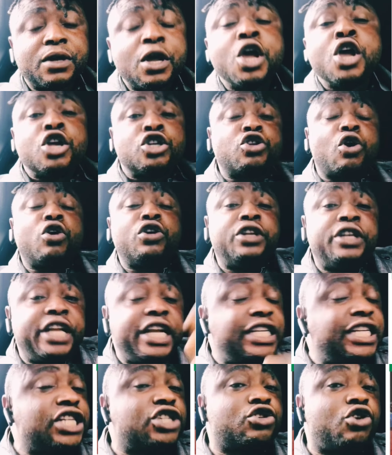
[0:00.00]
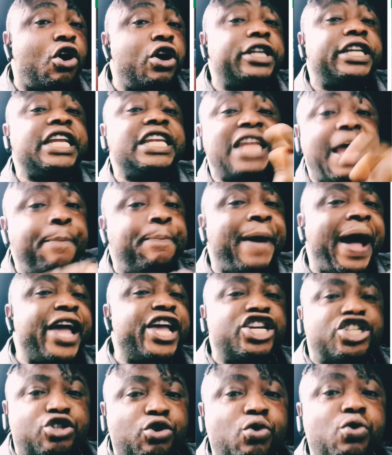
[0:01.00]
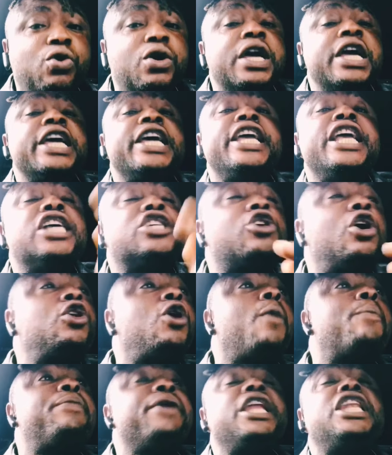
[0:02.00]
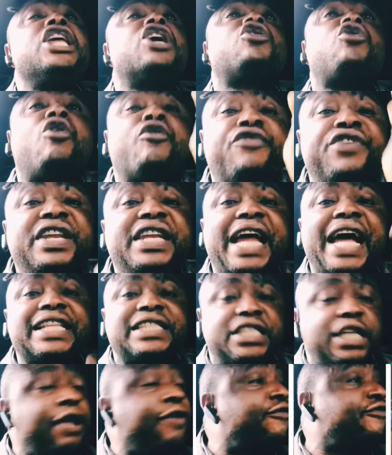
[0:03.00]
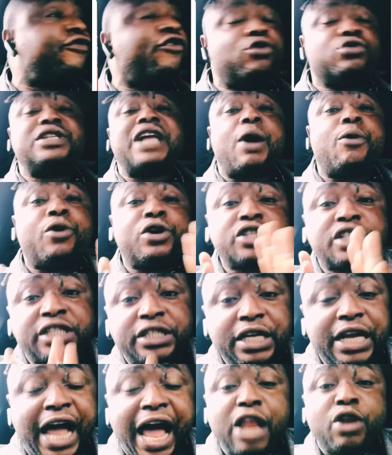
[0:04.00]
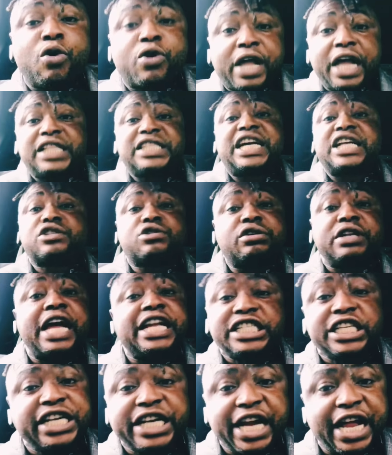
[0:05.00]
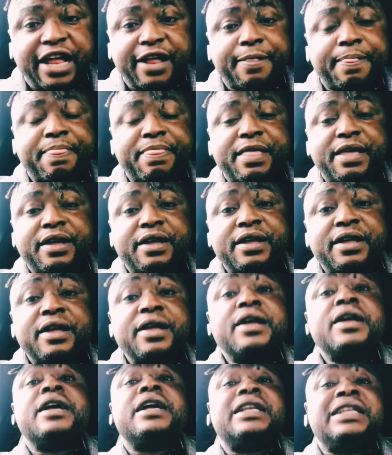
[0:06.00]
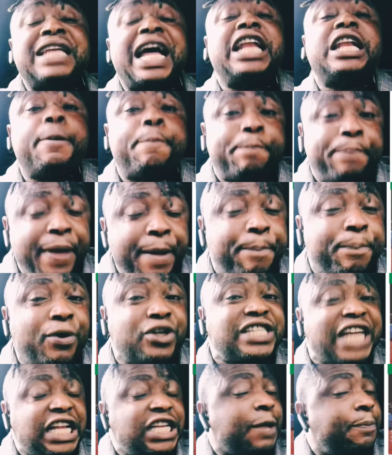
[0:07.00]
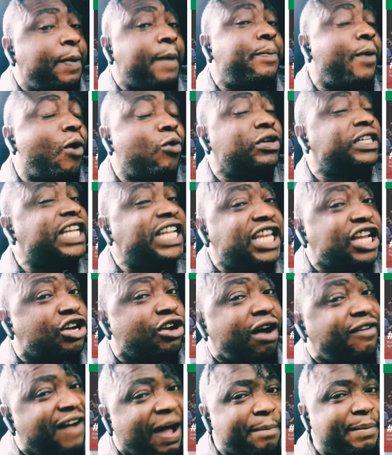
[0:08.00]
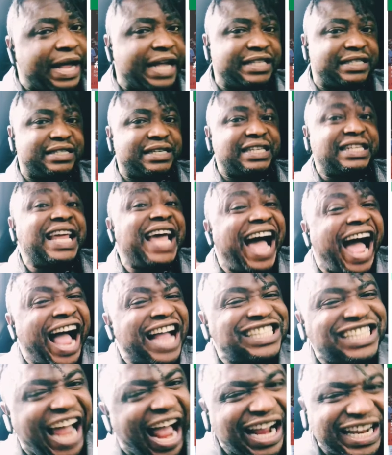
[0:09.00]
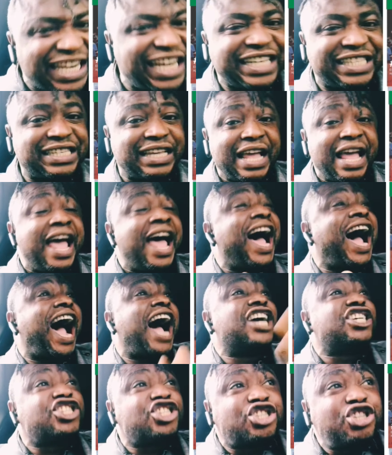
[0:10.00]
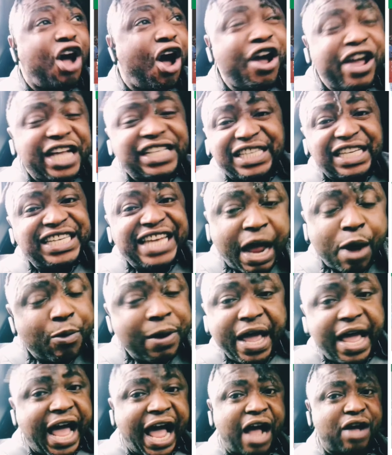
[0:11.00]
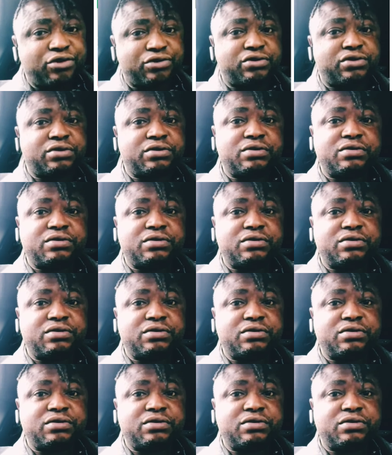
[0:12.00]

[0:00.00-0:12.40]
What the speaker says: So the NEPA issue is going to be the COVID-19 food that was allocated to Nigeria. That certain people within the government, they hijack it and store it in a warehouse,